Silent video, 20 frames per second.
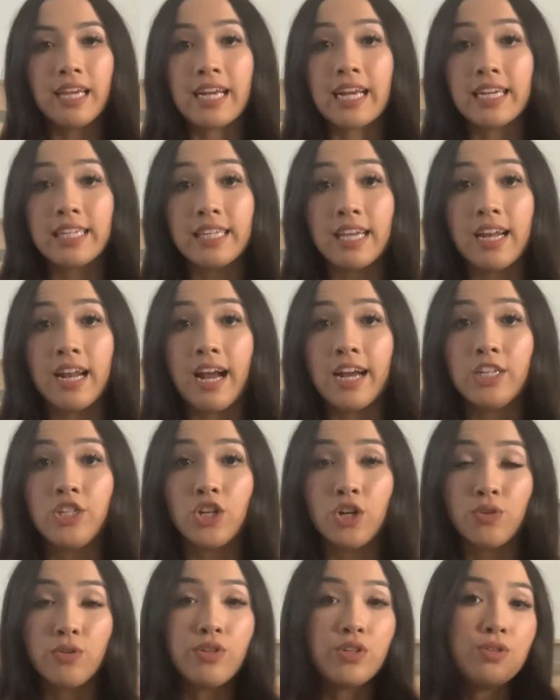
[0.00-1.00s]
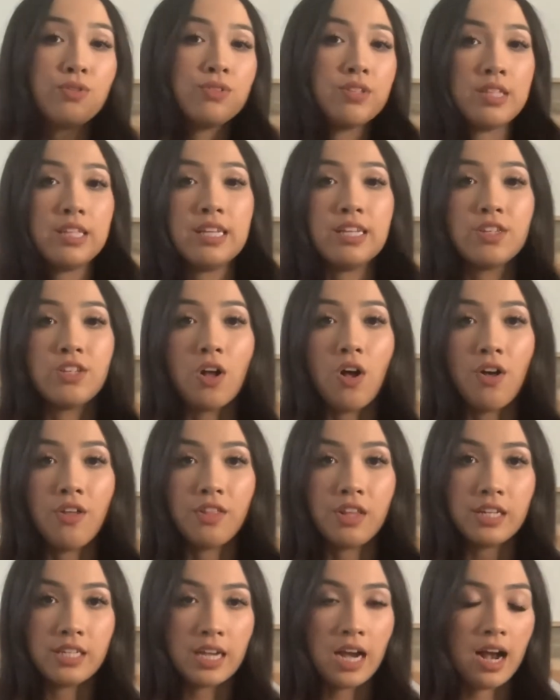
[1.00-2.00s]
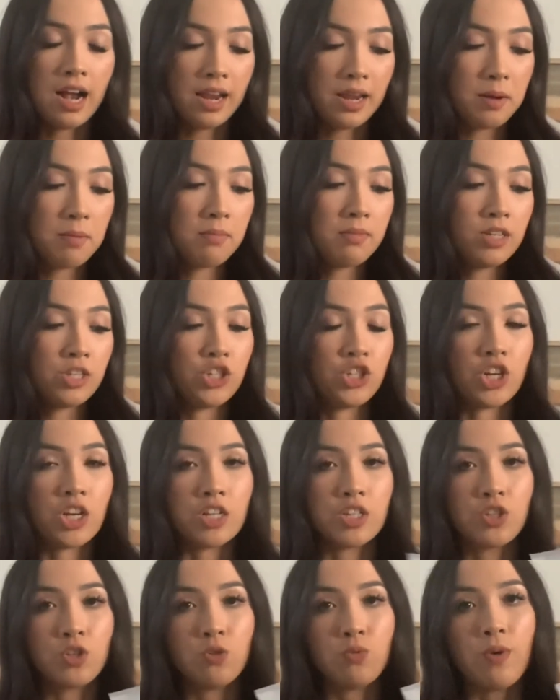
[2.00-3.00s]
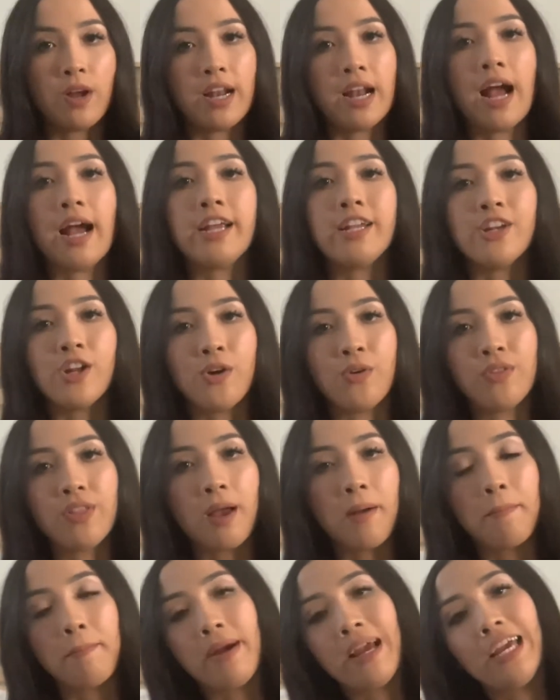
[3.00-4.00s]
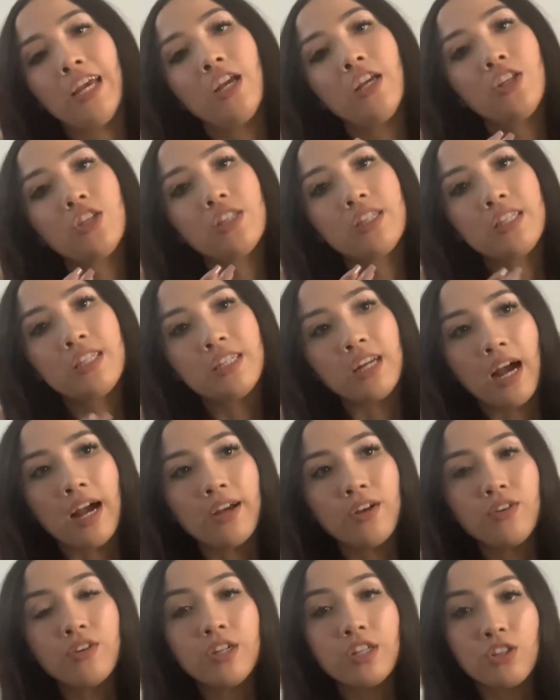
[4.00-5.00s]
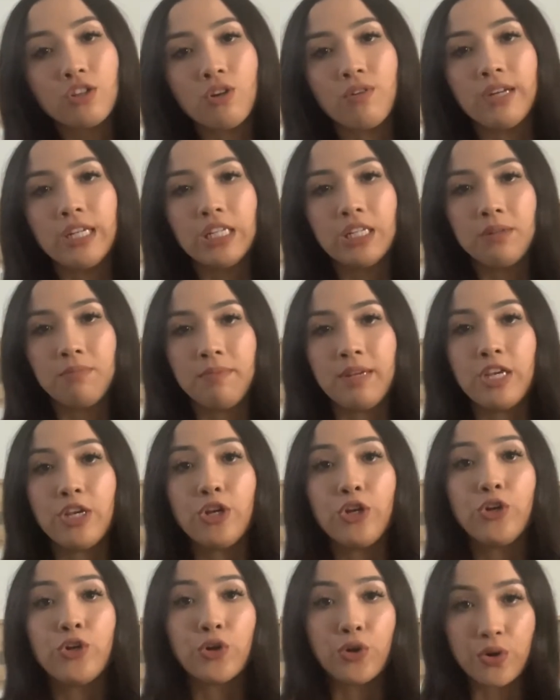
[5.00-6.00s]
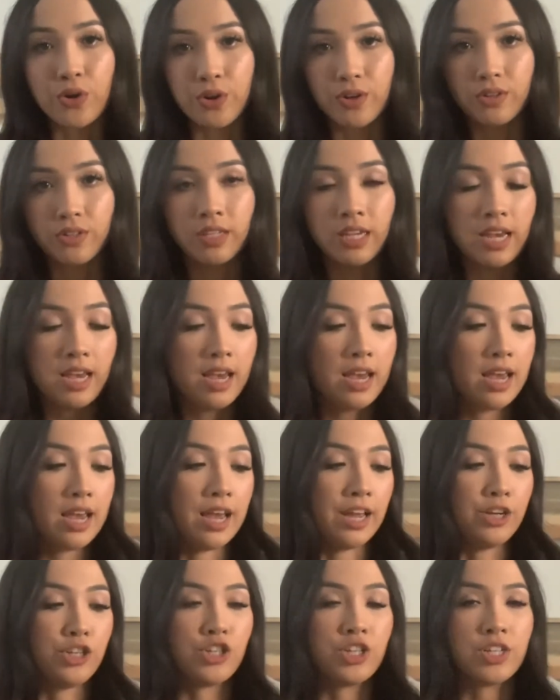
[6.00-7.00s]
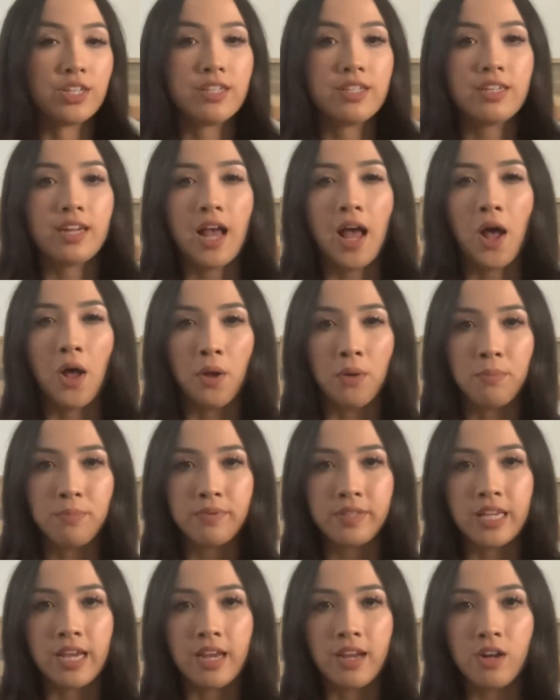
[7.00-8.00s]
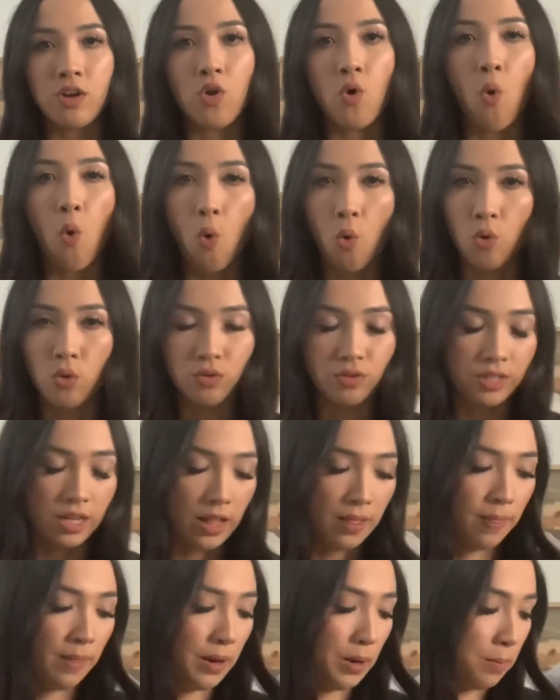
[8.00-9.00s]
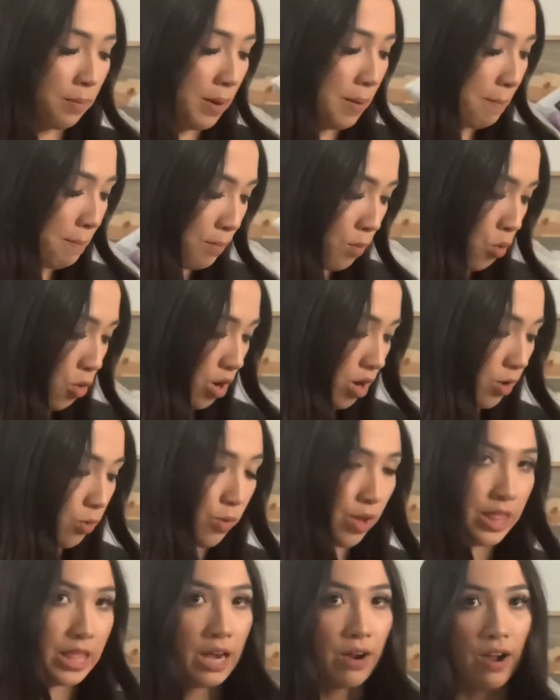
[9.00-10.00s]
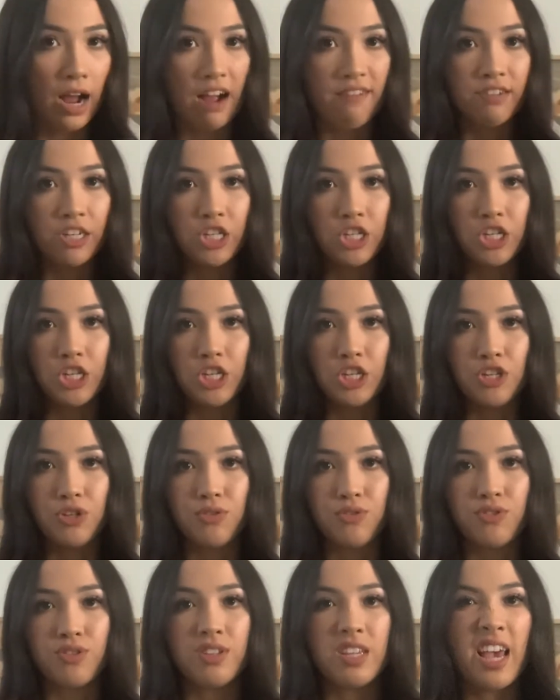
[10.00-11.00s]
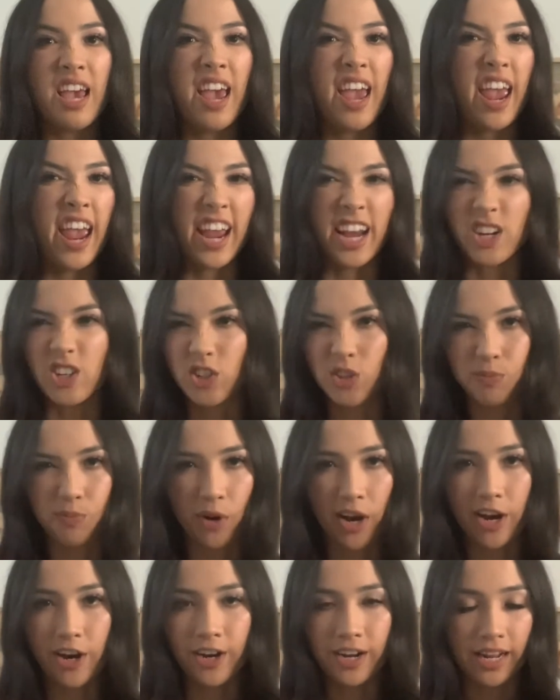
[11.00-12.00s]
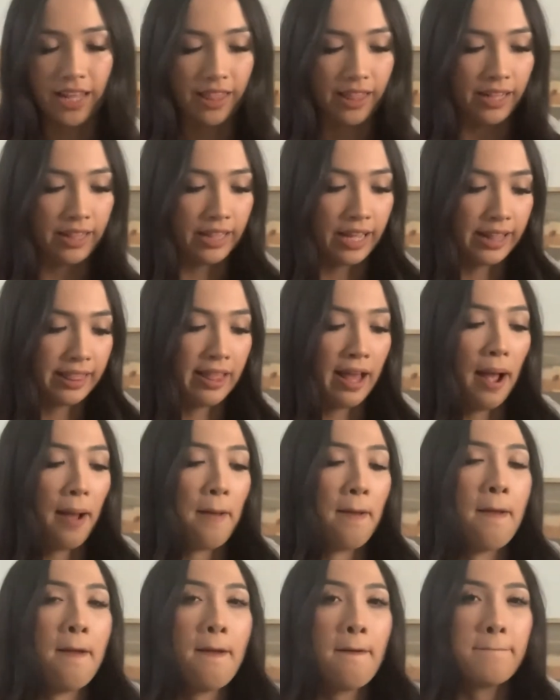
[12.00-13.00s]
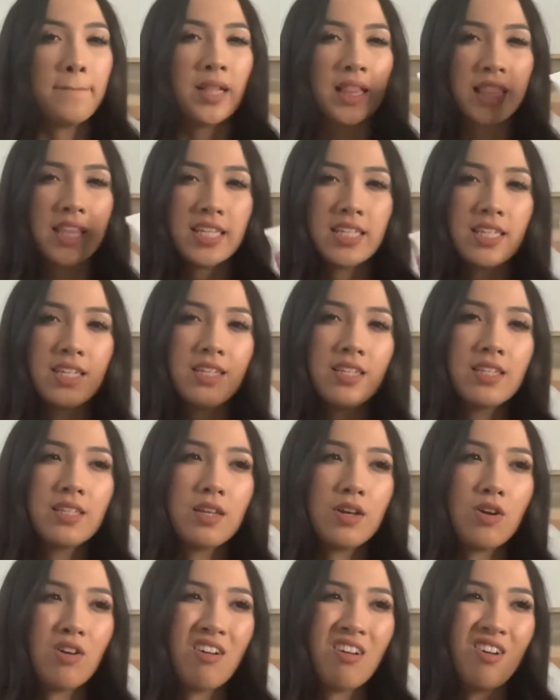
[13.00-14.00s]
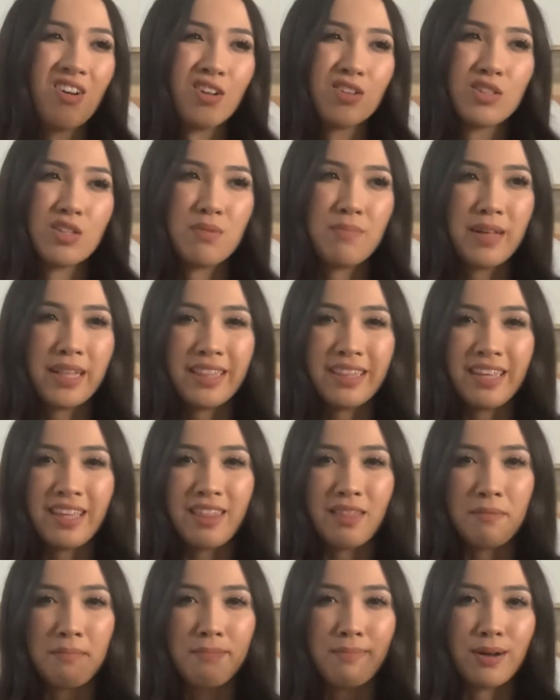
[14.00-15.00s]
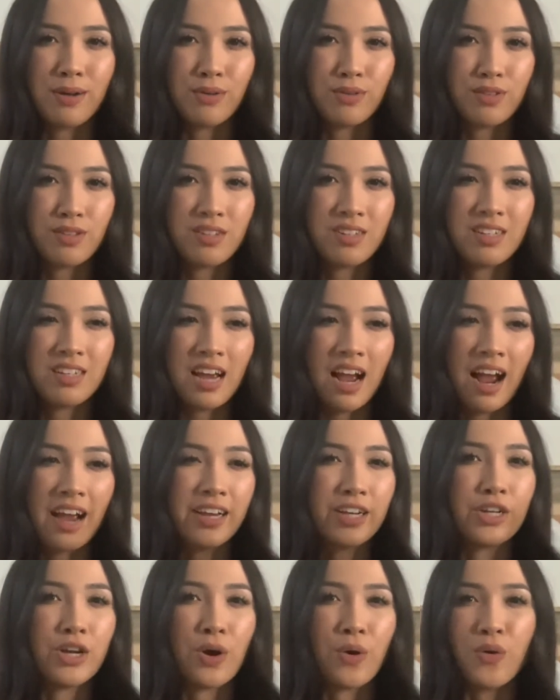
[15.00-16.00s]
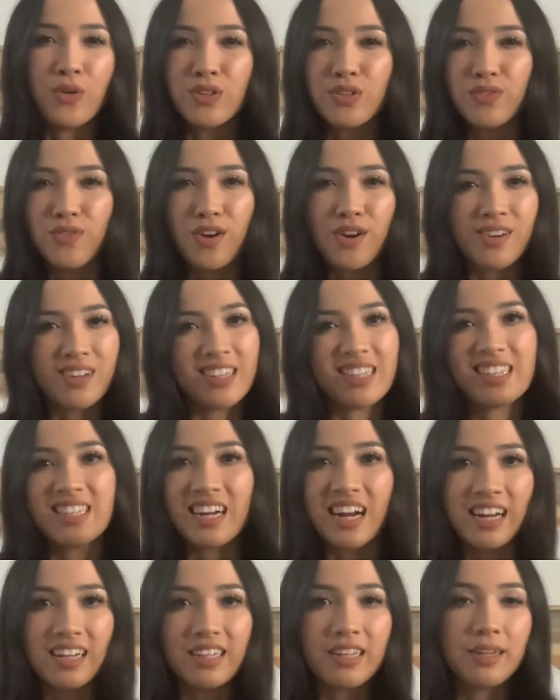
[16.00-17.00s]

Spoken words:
I said, I don't use this all the time, just when I know that my style is going to be curled. It just helps it hold a little bit more without having to use hairspray or anything like that. But this is ultimately the most I go as far as styling